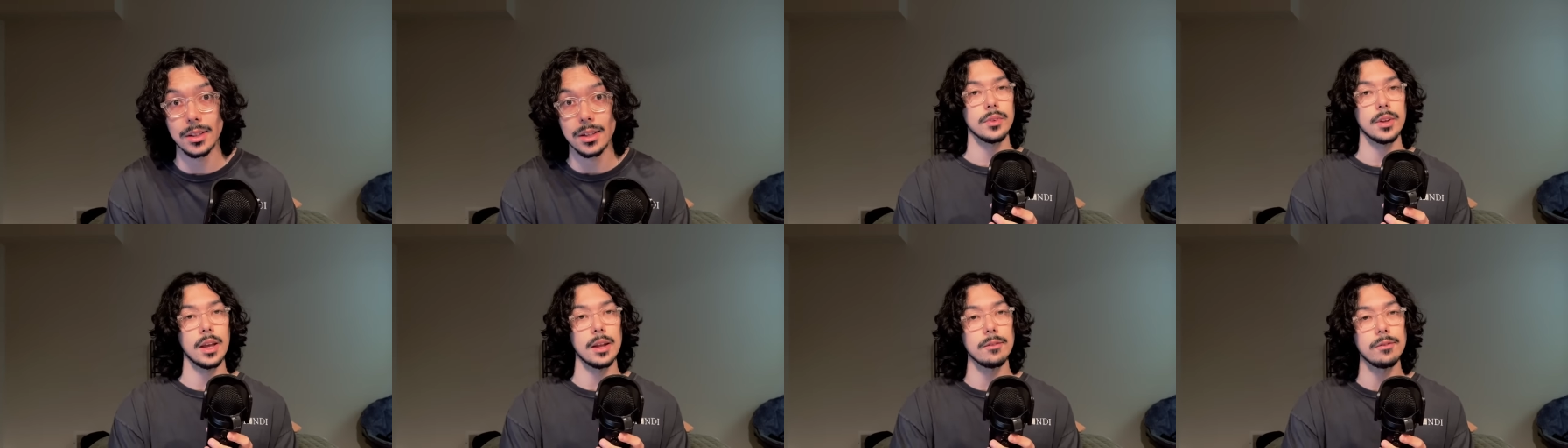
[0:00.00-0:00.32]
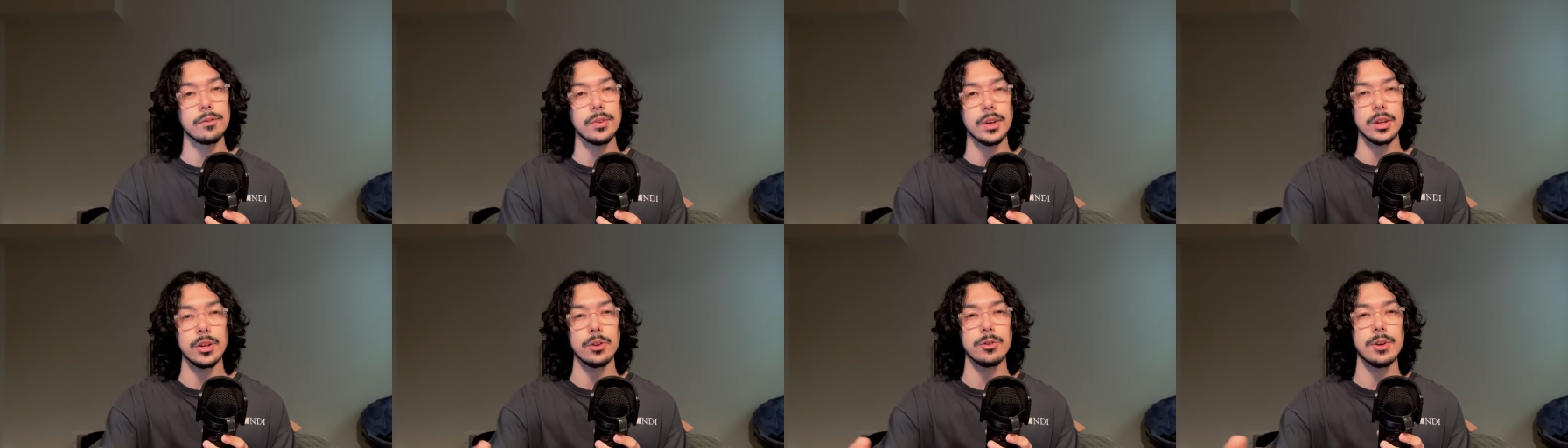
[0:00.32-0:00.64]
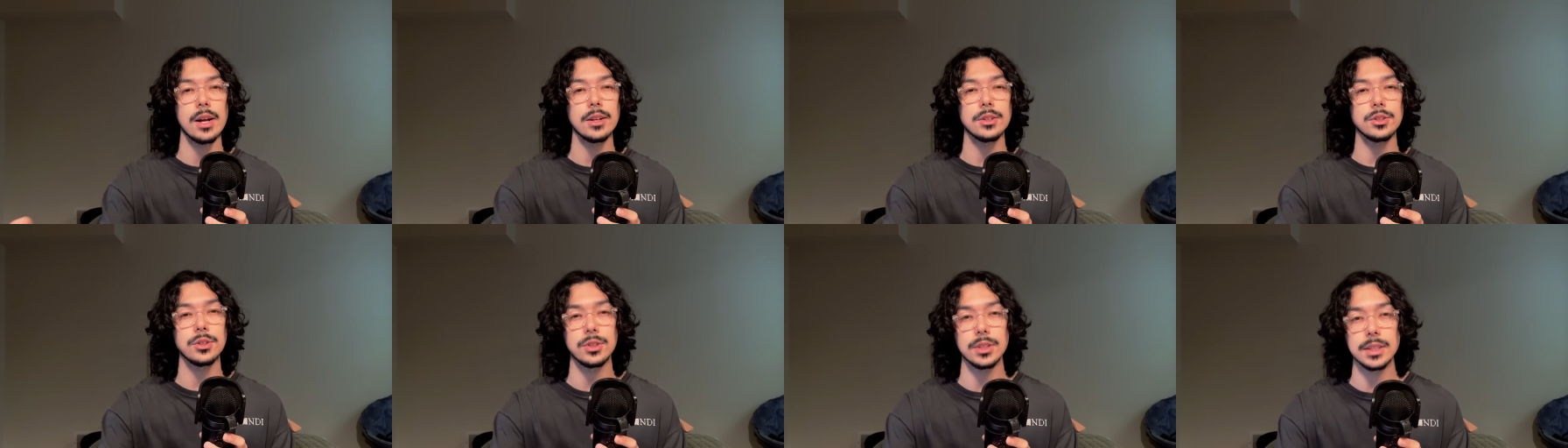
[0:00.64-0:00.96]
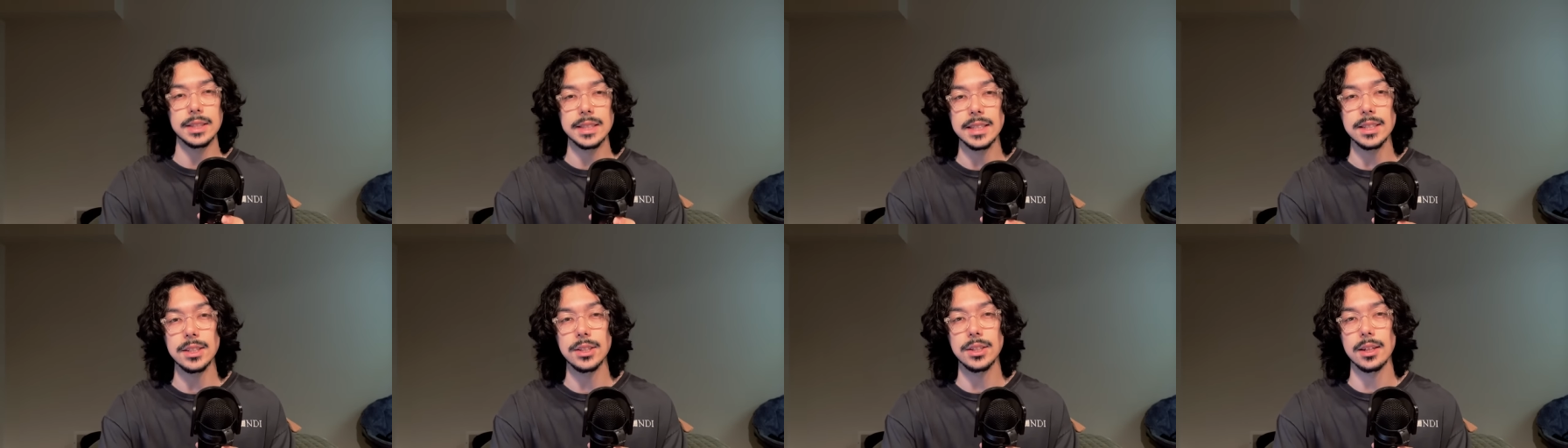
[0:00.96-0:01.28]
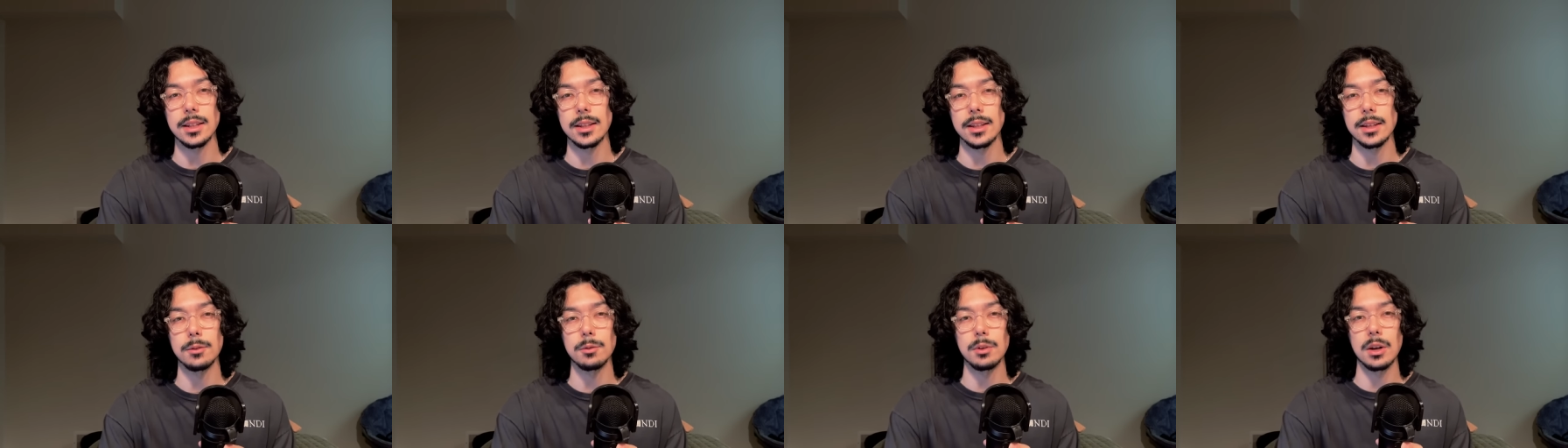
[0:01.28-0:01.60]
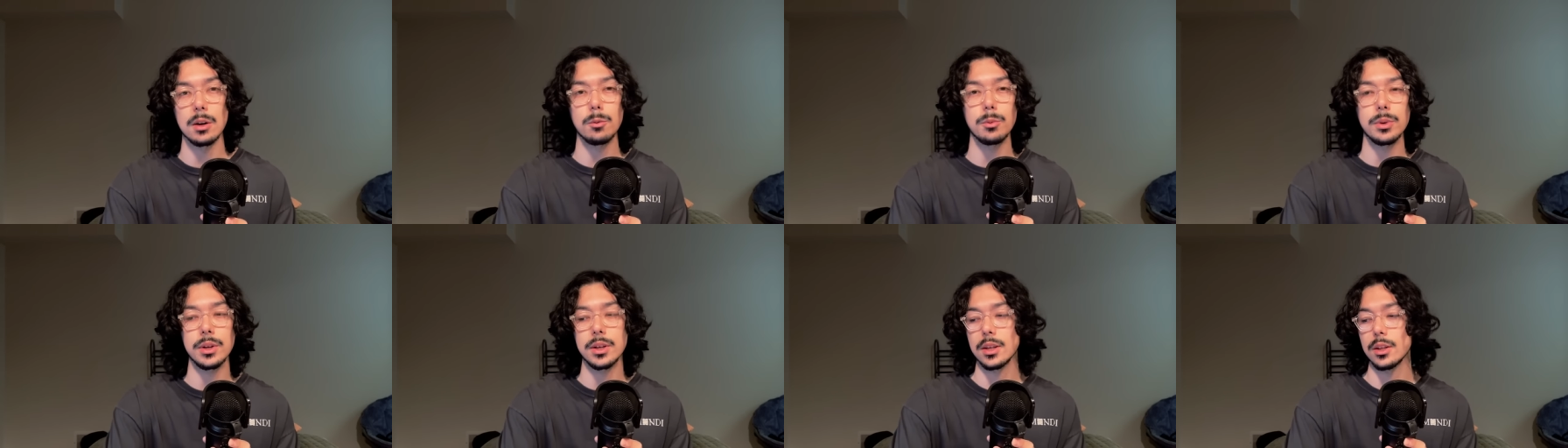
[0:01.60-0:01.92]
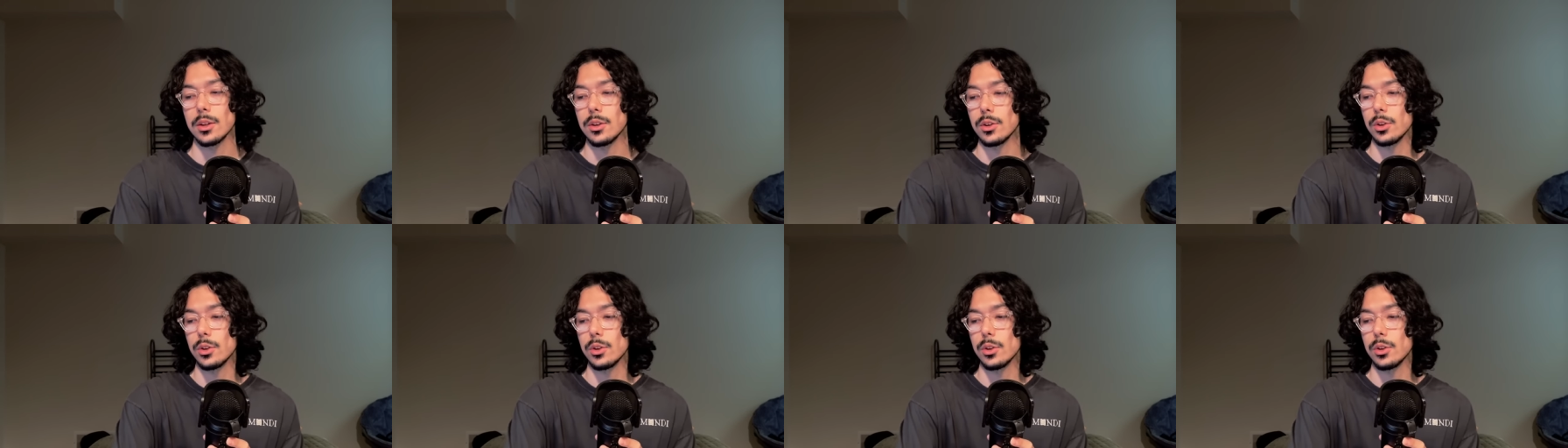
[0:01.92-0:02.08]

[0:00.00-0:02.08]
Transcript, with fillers: and figure out strategically what we can